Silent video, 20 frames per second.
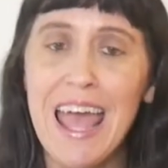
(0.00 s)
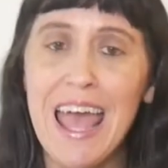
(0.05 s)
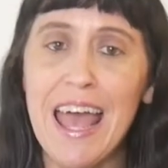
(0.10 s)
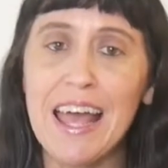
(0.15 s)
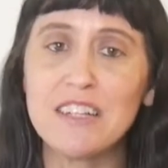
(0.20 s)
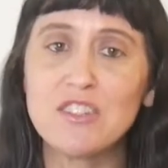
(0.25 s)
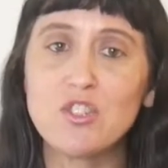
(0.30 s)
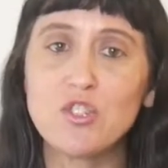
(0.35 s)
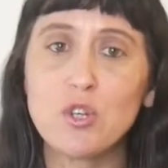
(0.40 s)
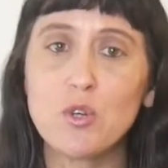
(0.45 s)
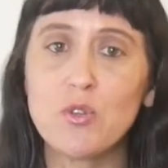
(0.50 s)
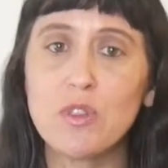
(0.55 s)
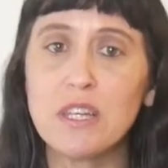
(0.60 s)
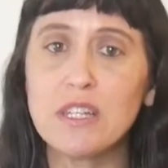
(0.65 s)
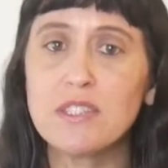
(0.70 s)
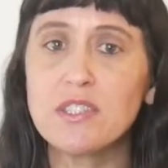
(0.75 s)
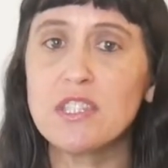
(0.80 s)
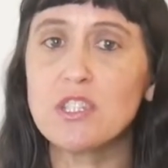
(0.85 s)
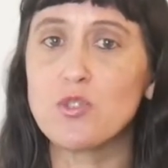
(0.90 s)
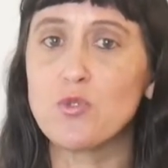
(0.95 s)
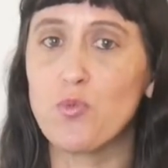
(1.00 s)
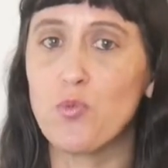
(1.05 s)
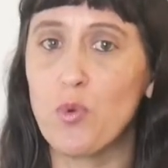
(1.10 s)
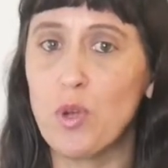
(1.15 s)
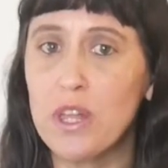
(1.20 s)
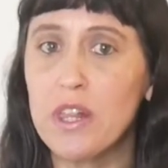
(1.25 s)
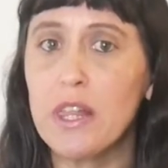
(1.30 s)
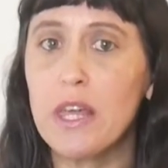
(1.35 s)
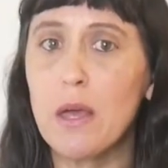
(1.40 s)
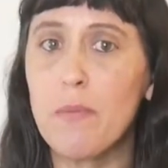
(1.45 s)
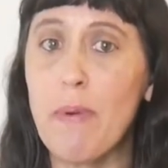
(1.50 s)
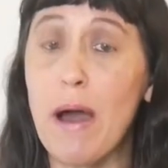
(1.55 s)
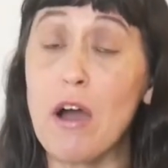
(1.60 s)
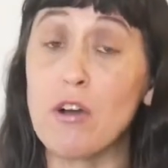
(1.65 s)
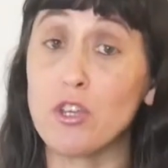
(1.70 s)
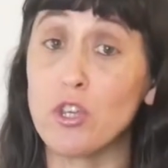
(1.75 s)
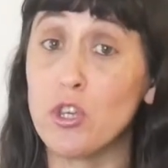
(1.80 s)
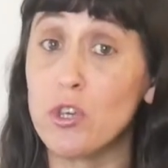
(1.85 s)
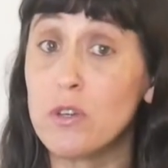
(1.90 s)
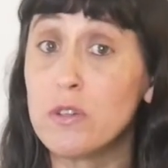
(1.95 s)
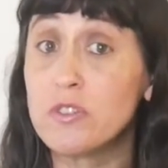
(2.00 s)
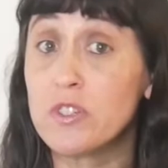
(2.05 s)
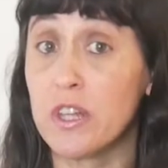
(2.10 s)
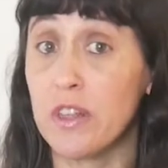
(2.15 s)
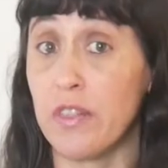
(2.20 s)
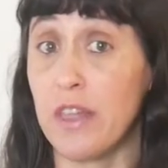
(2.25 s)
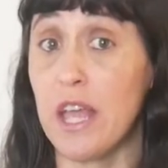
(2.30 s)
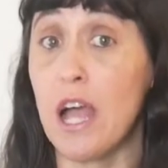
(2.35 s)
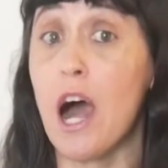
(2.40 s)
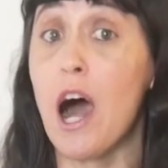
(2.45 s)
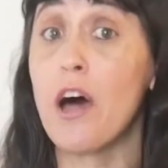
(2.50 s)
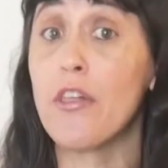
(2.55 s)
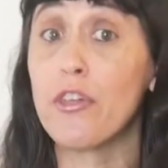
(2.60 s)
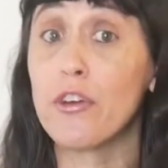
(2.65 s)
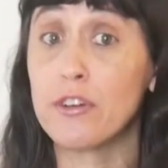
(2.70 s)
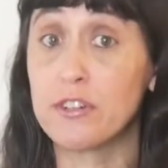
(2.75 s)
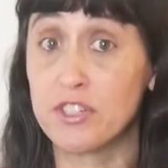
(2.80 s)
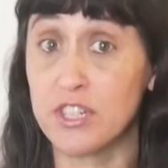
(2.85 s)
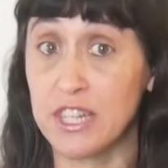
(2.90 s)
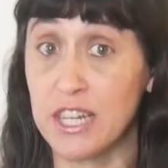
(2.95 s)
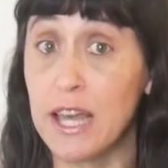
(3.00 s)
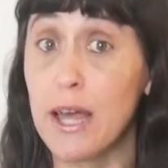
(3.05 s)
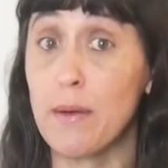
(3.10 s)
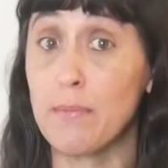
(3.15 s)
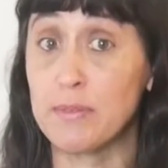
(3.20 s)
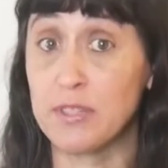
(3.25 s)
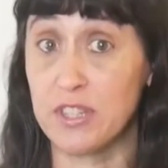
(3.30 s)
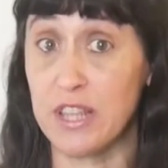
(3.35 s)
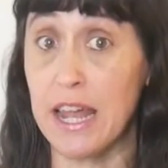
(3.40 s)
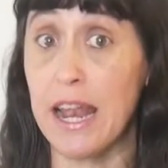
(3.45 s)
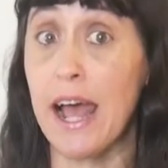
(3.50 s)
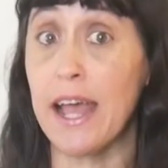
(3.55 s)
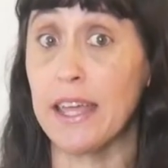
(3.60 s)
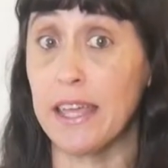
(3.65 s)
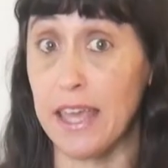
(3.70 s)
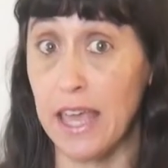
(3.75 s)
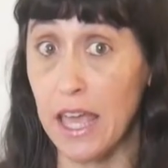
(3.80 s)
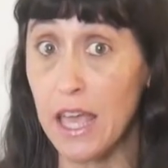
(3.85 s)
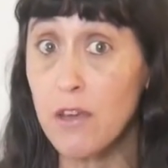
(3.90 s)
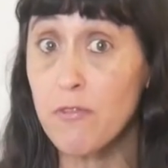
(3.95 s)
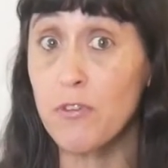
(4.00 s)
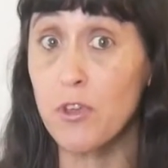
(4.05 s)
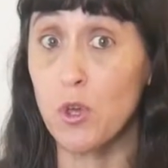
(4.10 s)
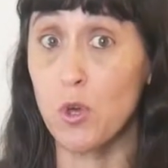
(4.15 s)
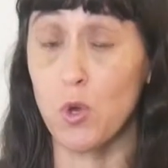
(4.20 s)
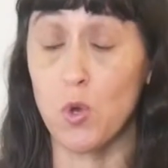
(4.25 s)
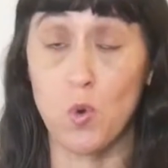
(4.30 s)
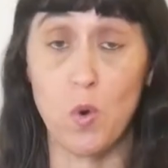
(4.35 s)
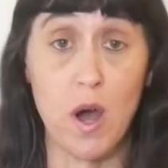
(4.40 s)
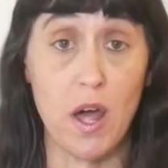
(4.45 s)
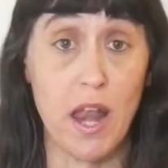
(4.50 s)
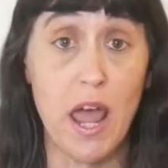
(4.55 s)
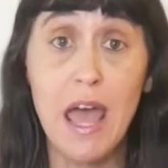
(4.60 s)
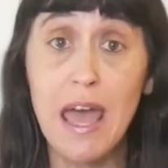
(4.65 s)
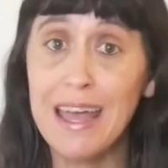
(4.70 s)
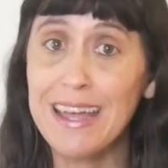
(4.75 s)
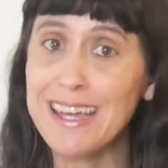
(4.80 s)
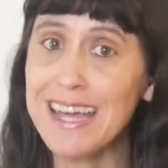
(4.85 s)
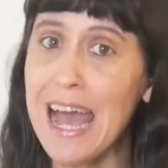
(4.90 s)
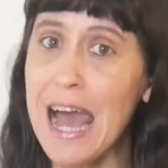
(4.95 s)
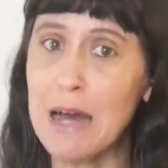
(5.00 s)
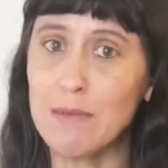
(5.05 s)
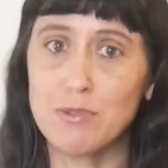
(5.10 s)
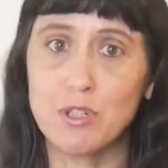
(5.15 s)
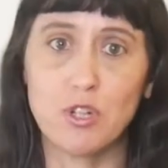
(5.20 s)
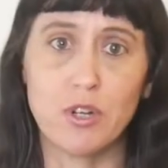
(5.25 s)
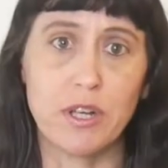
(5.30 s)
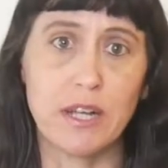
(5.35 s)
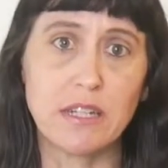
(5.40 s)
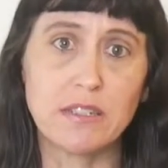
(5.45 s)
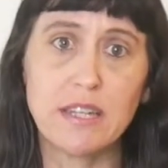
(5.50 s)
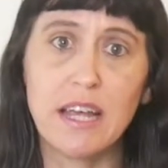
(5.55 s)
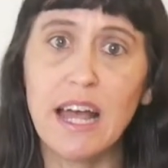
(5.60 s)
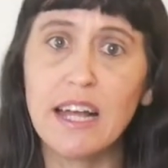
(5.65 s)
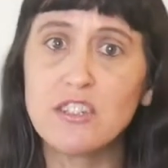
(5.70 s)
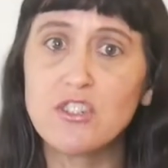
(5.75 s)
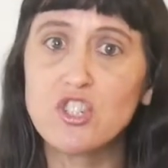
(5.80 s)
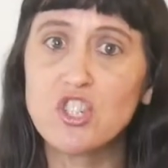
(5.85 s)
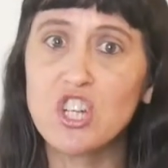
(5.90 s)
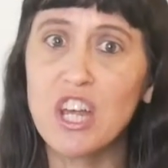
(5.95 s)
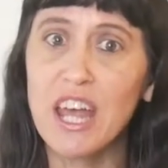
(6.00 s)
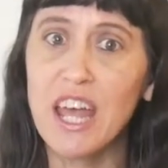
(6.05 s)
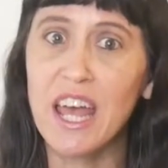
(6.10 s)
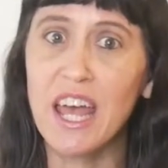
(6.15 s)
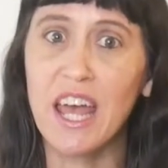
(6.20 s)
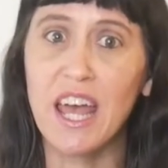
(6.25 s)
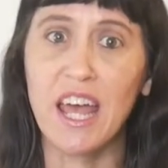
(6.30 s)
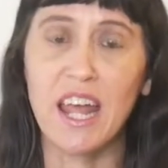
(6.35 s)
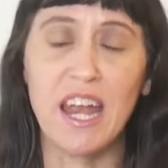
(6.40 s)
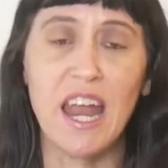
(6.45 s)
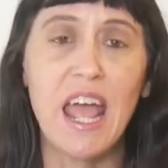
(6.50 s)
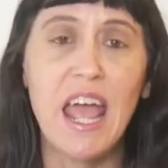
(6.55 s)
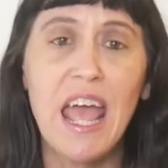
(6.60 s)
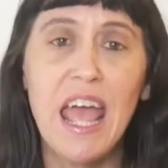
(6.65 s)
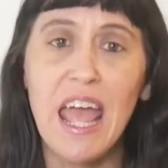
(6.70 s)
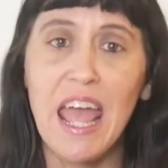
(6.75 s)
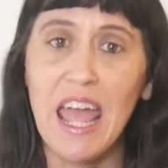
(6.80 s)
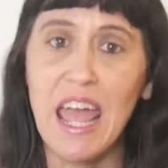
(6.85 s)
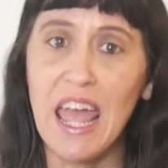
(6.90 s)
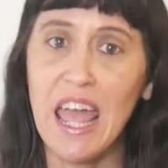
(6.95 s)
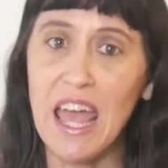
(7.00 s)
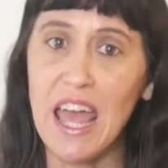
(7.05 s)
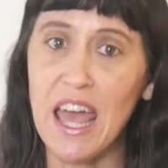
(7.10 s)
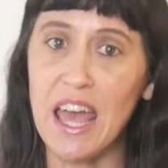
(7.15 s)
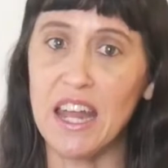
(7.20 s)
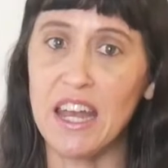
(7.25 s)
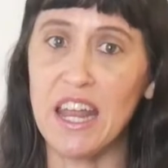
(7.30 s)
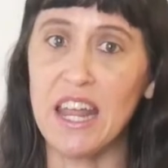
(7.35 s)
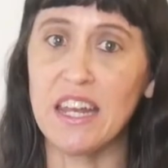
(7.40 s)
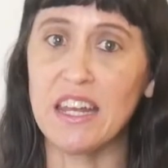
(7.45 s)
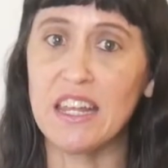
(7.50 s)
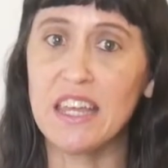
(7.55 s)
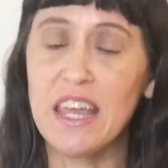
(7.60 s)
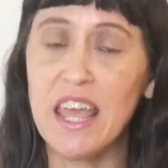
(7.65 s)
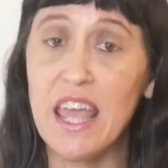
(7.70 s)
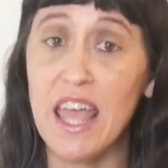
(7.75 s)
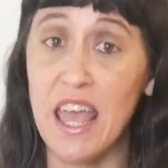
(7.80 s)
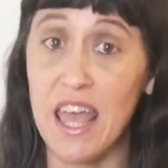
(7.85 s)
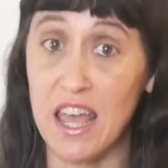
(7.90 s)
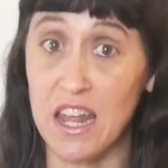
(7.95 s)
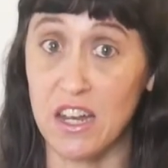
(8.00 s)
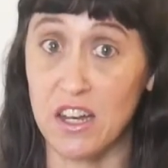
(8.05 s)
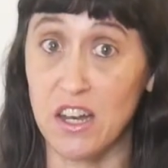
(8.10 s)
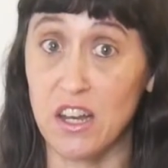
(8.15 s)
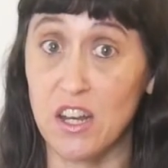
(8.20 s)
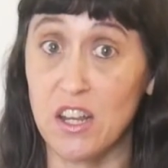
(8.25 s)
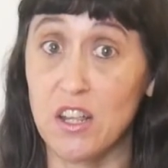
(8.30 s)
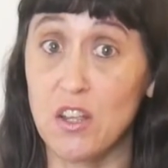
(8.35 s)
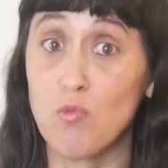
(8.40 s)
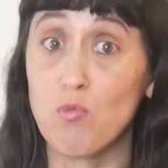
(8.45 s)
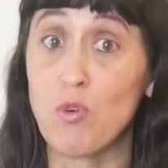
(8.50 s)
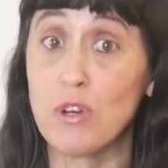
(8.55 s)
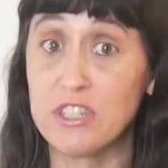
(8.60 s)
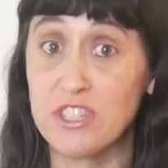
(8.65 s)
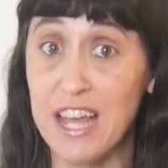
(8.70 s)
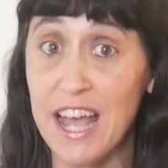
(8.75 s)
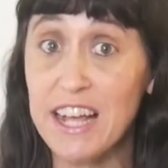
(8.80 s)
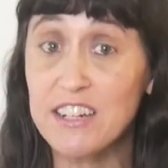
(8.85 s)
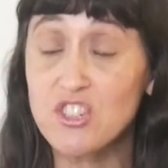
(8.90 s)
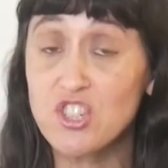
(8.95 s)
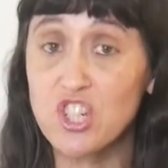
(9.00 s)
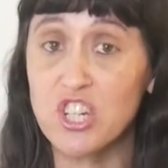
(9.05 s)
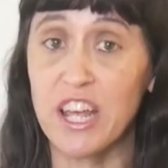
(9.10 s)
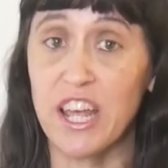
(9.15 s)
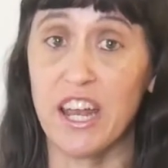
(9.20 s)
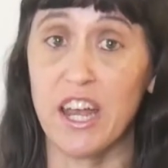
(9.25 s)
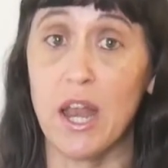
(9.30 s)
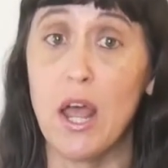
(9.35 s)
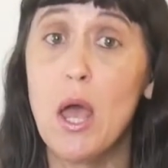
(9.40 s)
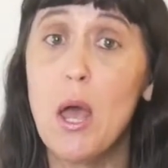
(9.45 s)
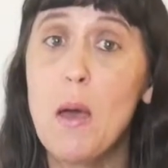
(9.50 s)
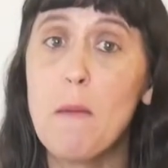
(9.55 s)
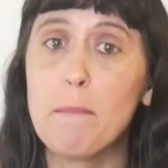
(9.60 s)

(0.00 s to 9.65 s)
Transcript: And so this is really about using the other tips that I gave you on capturing attention and in retention,